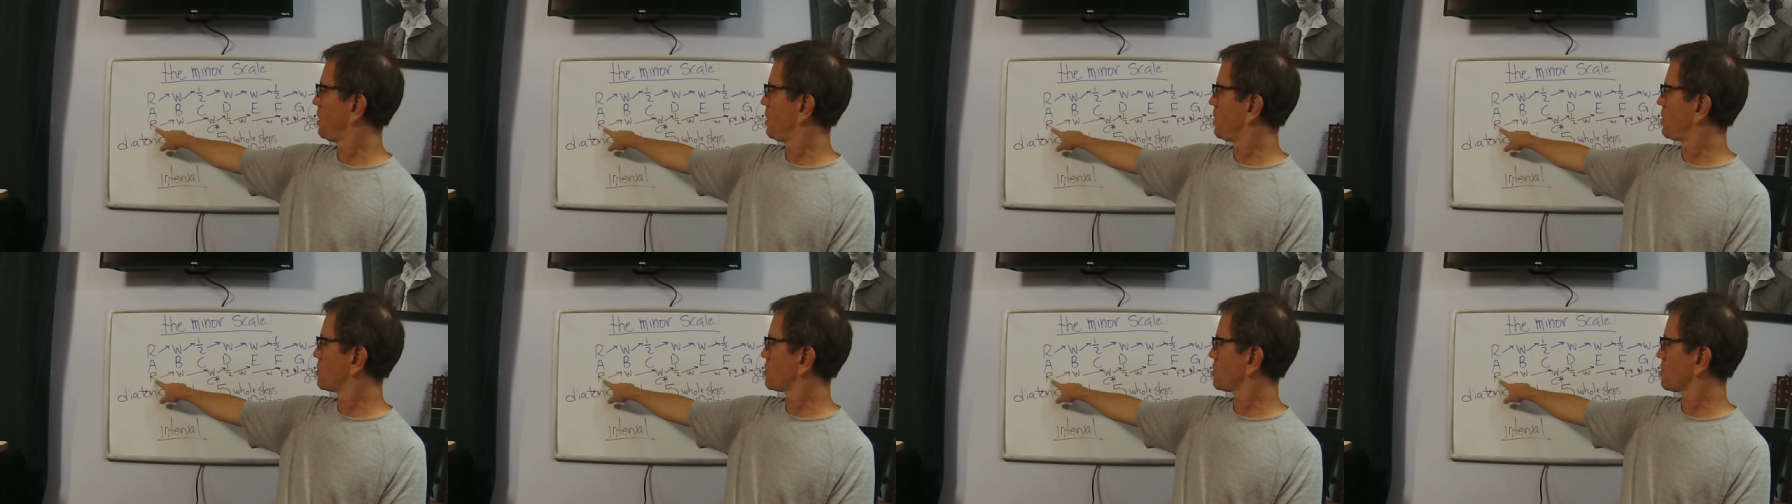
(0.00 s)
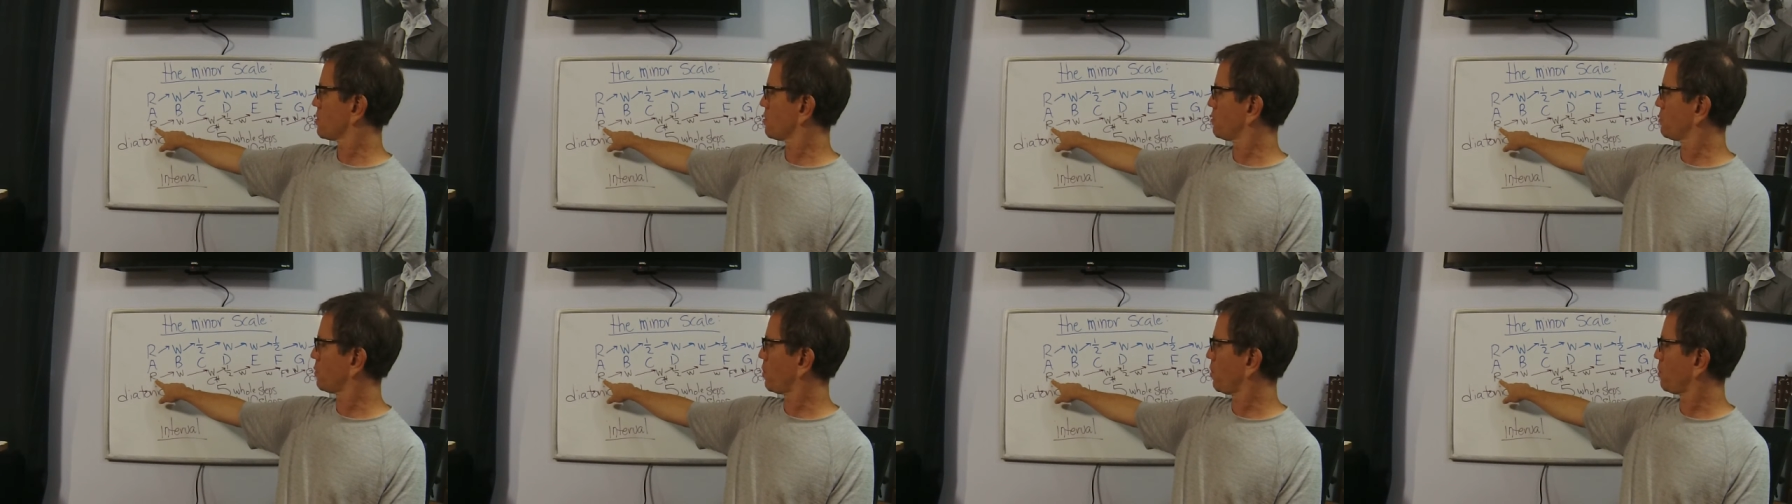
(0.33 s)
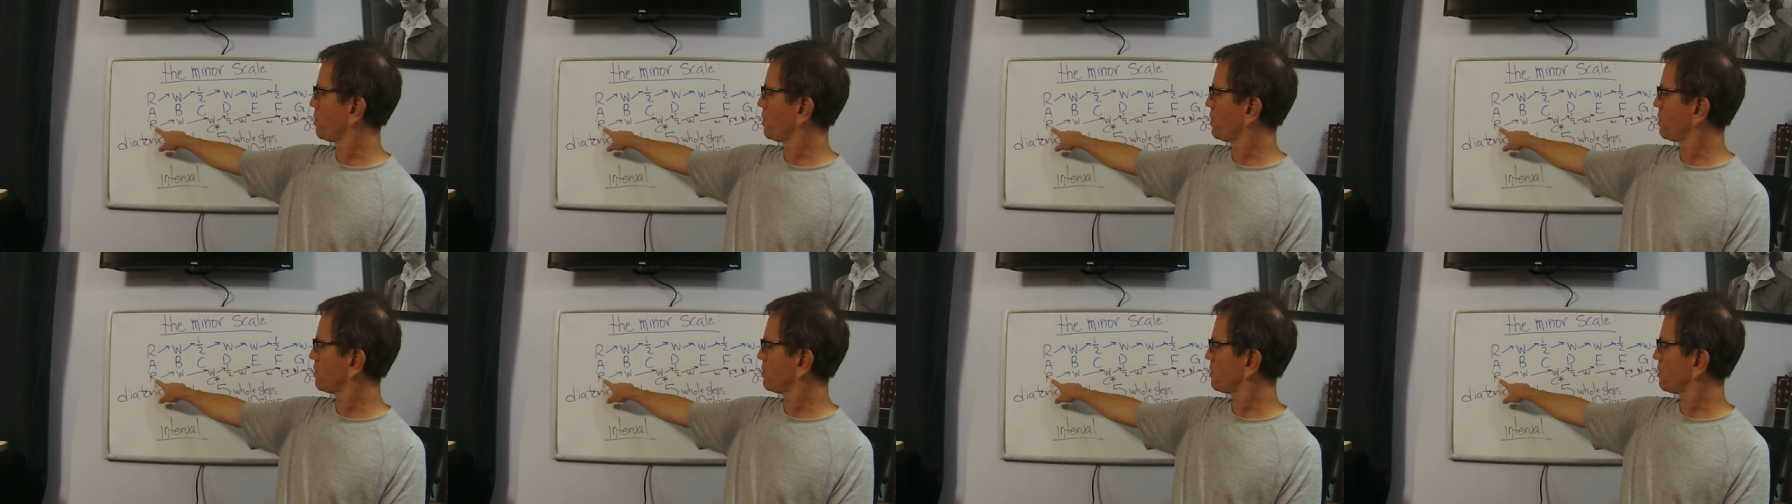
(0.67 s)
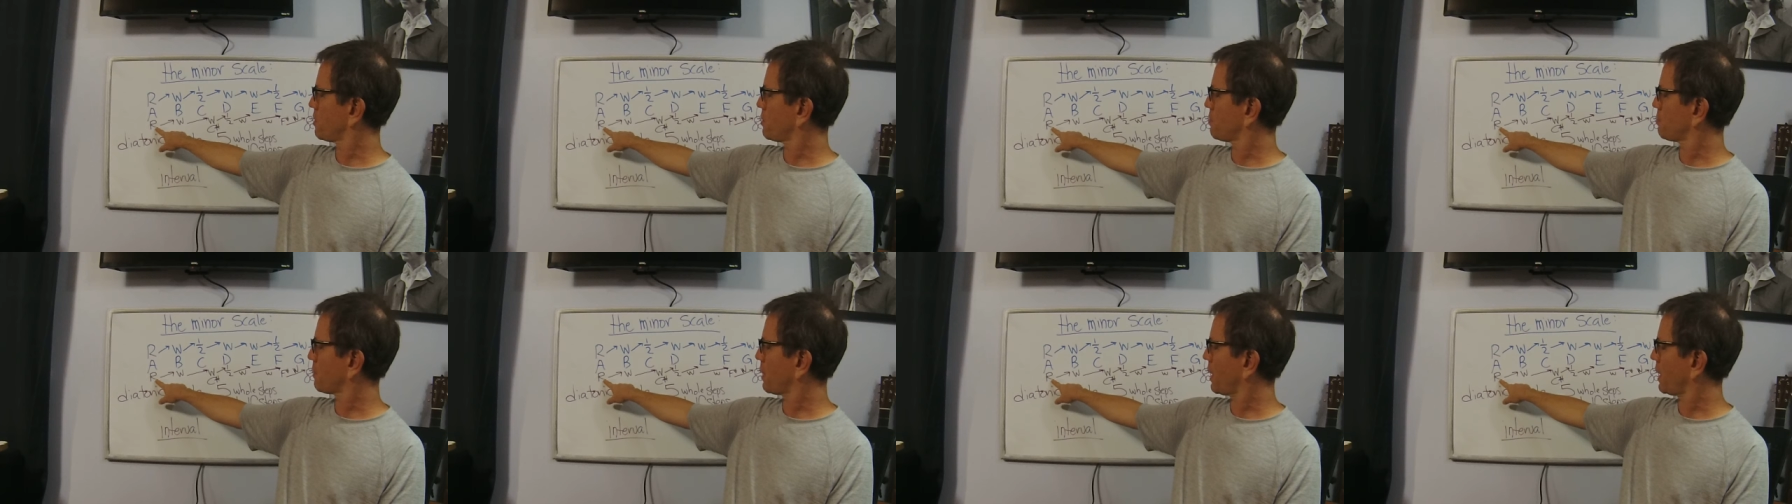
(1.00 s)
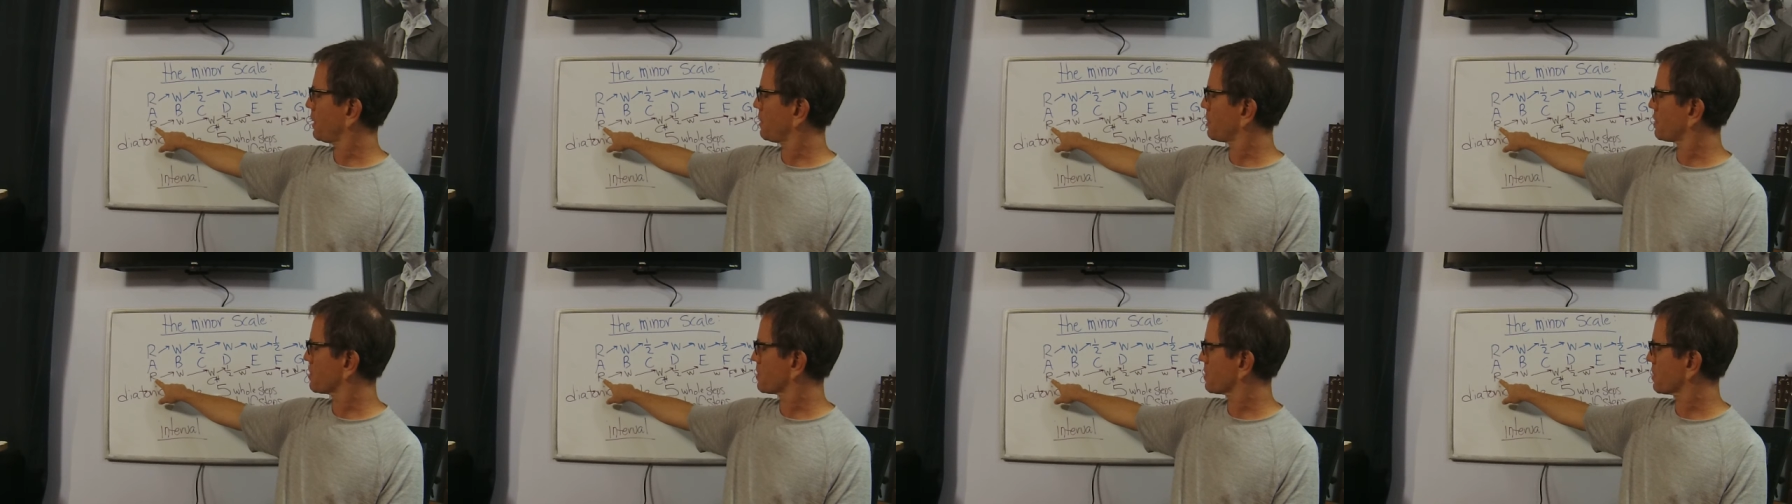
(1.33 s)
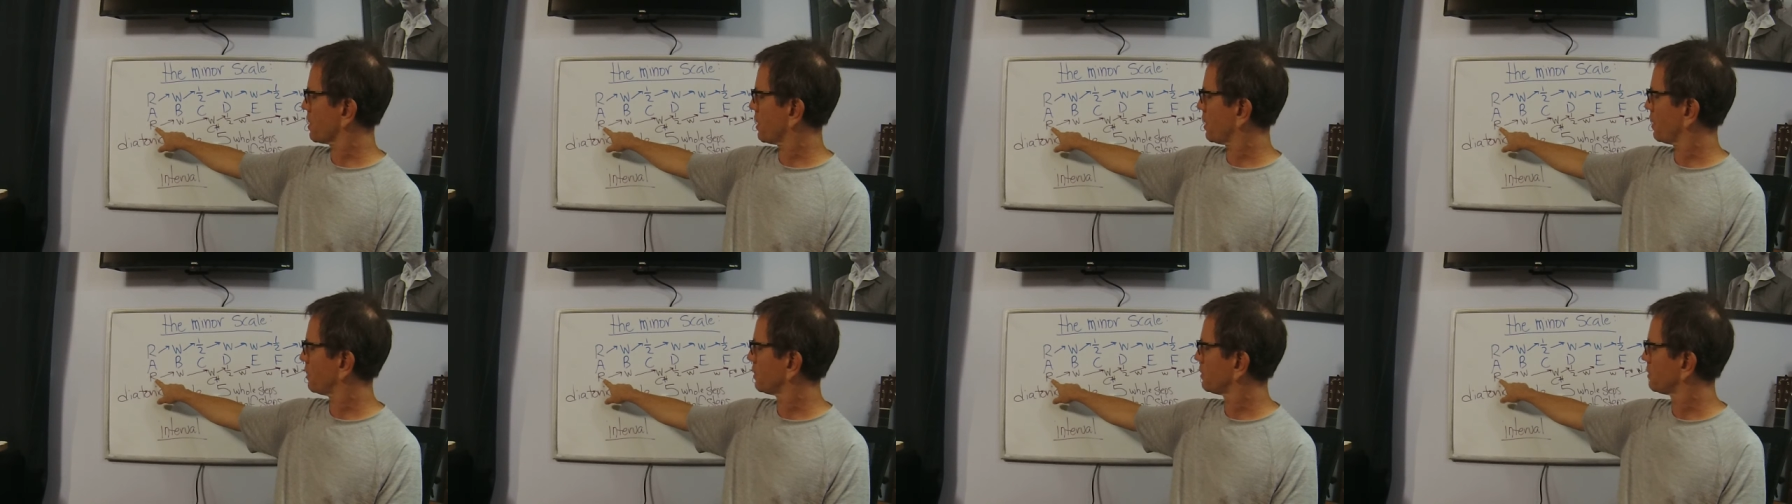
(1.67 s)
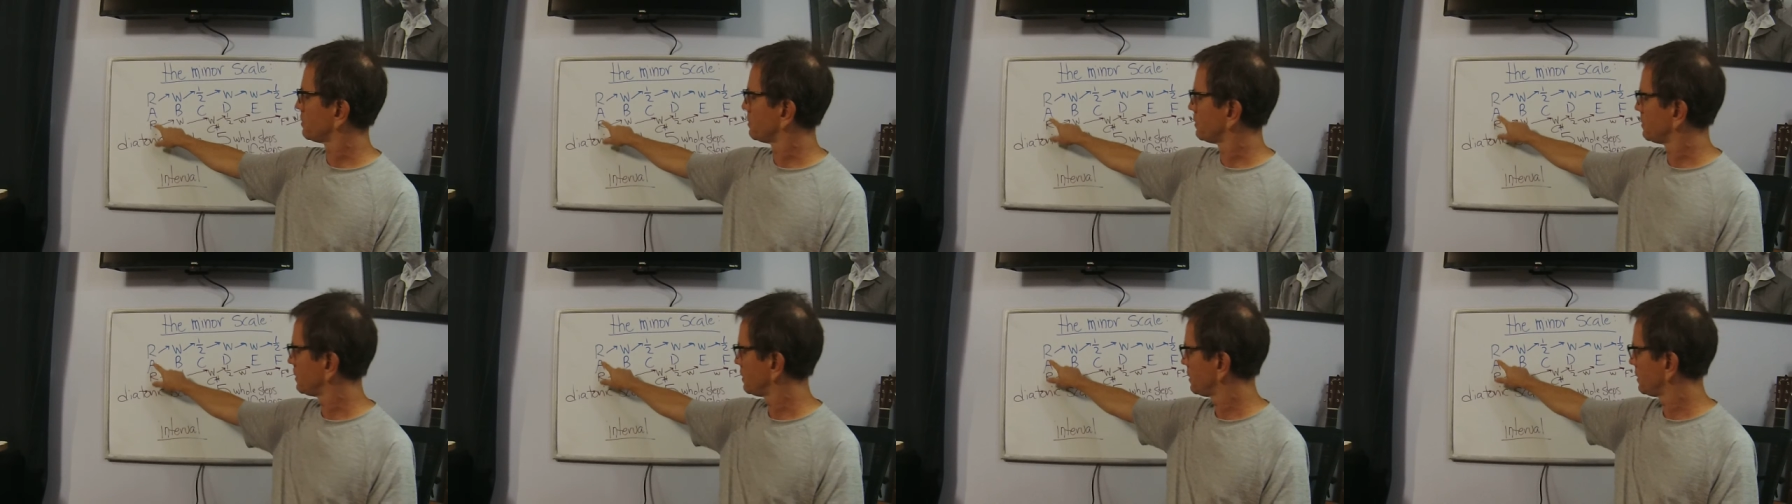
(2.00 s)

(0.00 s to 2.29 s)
So the formula for a minor scale